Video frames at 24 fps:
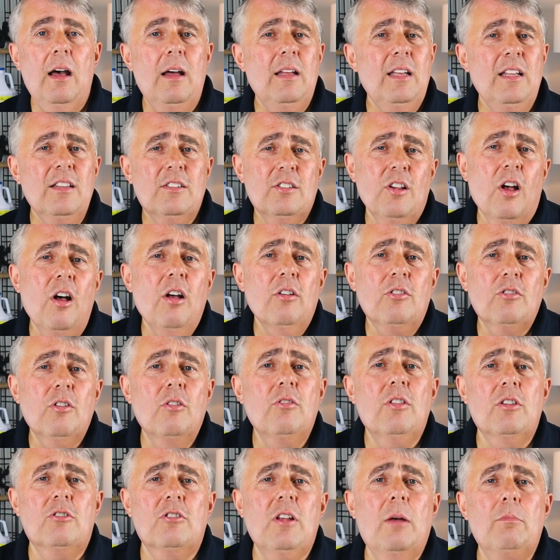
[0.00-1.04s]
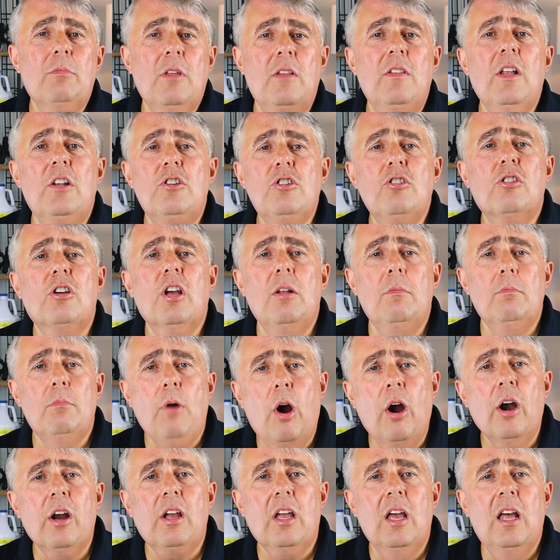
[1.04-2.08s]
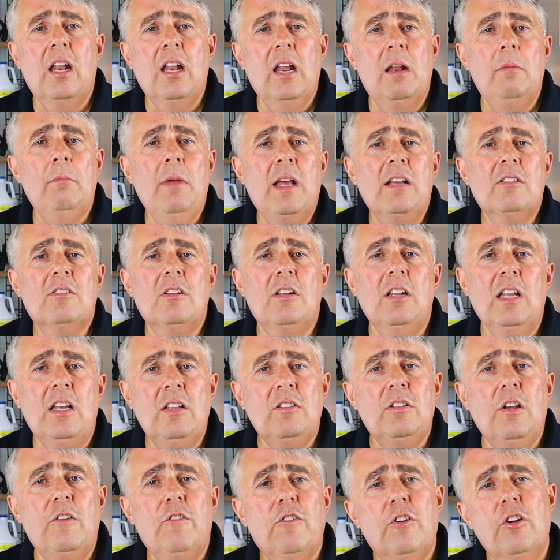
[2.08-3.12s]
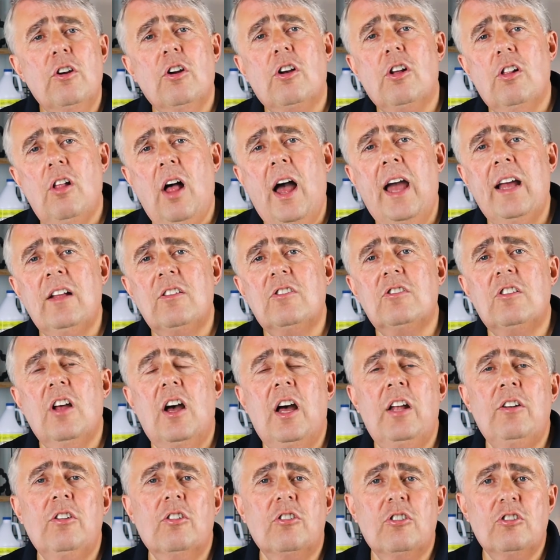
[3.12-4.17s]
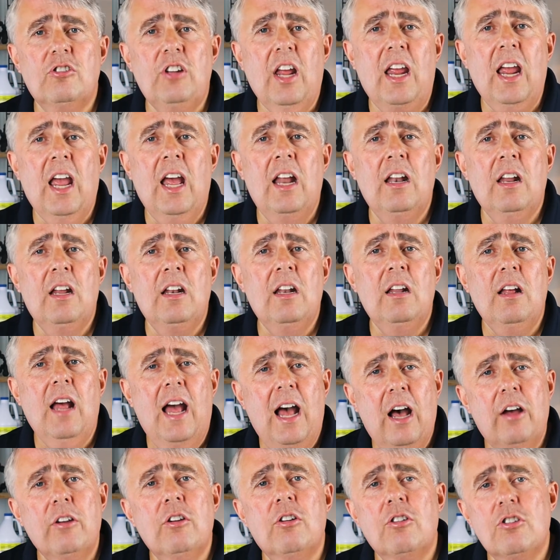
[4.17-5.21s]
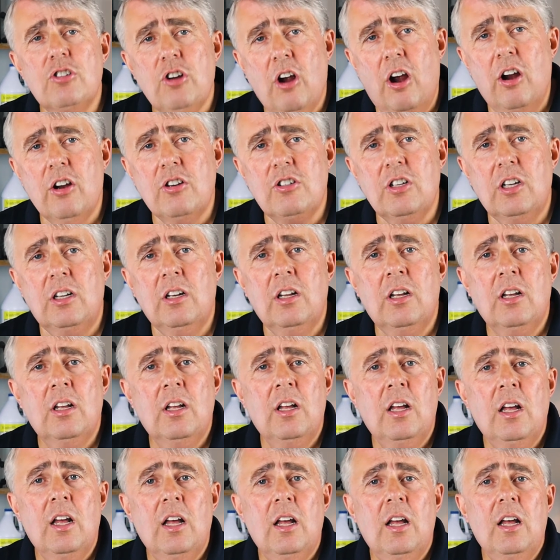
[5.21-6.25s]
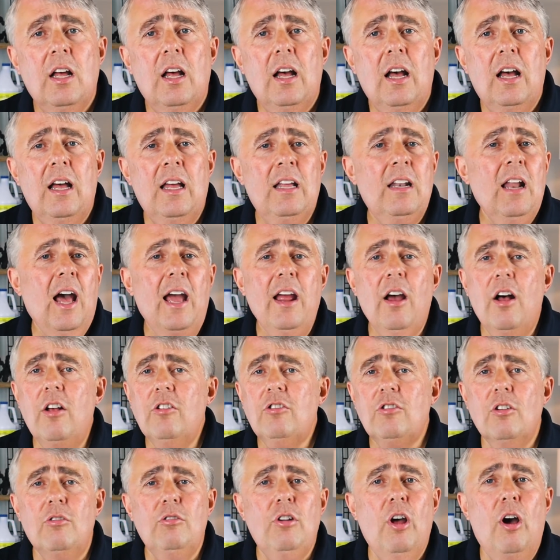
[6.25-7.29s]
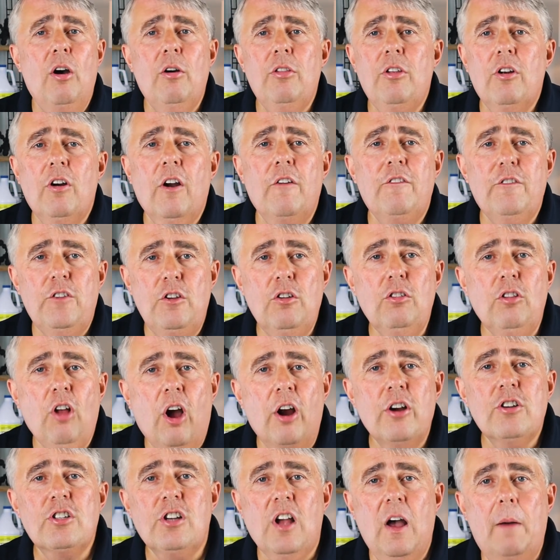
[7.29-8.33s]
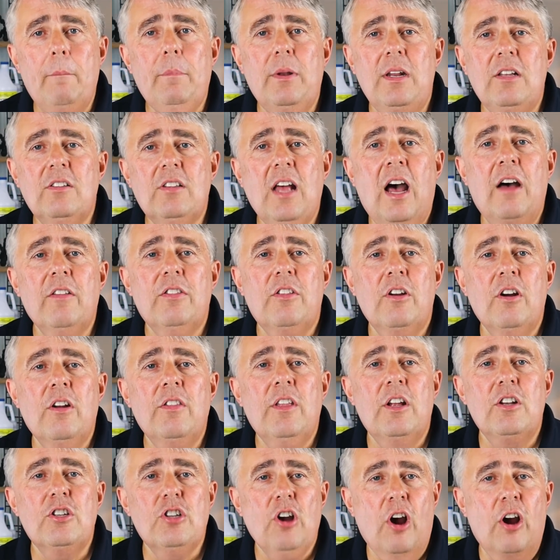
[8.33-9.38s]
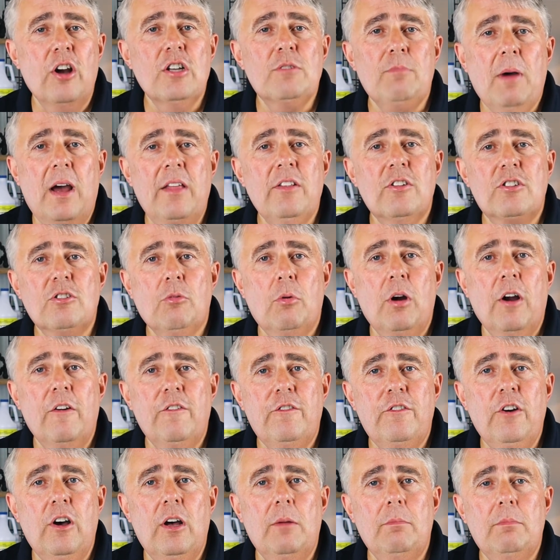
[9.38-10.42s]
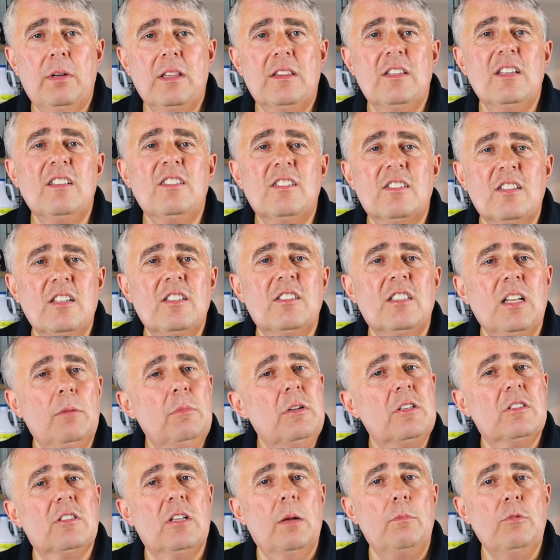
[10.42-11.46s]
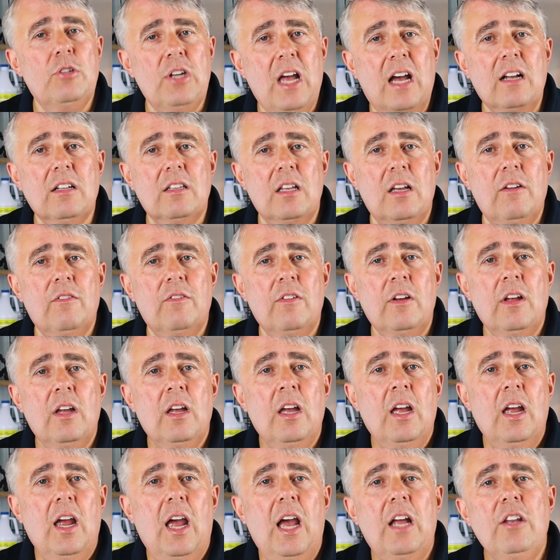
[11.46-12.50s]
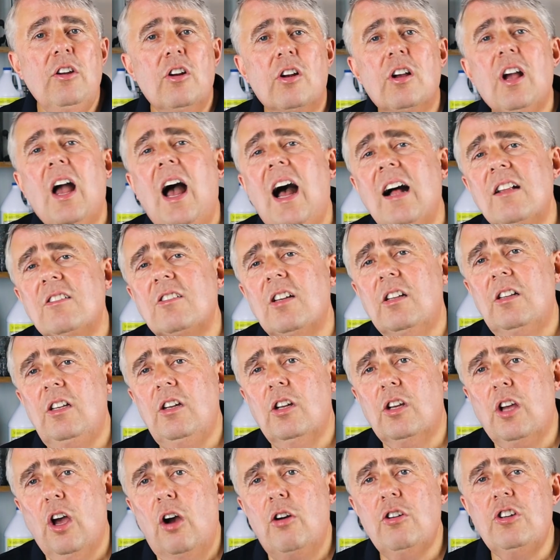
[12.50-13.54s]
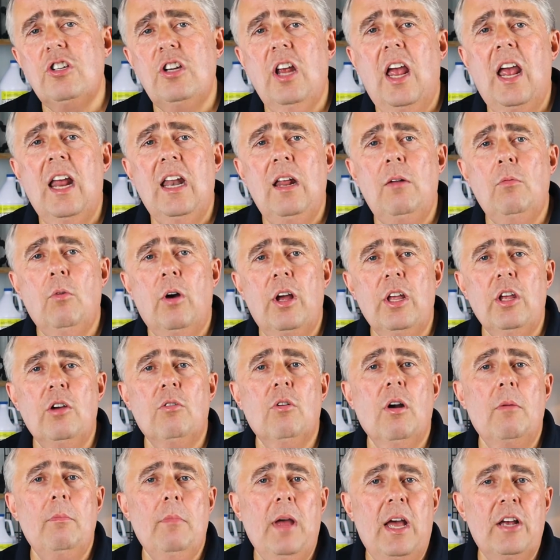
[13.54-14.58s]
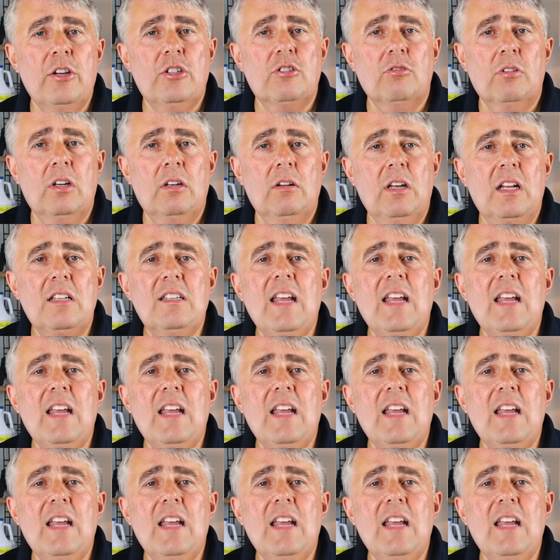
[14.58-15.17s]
It's also something that you can market and makes it easy for your clients to understand and how you're charging. And I also know there are a few large companies out there that charge by the square foot, but this system is subjective, and you're constantly negotiating what you are measuring. It